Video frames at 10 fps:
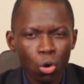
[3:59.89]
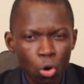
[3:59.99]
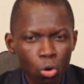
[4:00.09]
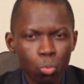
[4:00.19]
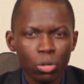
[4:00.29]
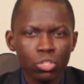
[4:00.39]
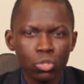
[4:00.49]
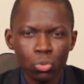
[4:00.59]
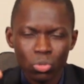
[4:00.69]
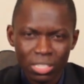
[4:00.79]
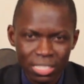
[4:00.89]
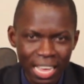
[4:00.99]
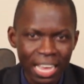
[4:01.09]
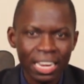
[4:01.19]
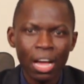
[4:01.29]
God wants you to
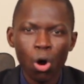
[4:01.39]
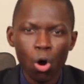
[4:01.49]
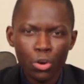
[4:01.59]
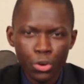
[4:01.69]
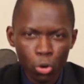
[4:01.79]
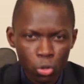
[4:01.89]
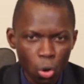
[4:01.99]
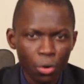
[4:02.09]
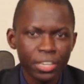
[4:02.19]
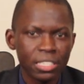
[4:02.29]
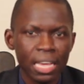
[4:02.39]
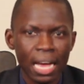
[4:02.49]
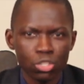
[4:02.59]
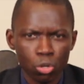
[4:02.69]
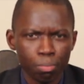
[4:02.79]
stand on your authority
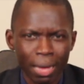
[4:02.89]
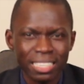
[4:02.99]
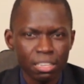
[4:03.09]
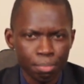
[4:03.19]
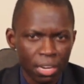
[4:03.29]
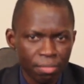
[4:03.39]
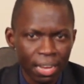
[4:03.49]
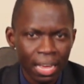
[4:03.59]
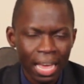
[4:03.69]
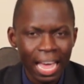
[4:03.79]
as, your, as a believer.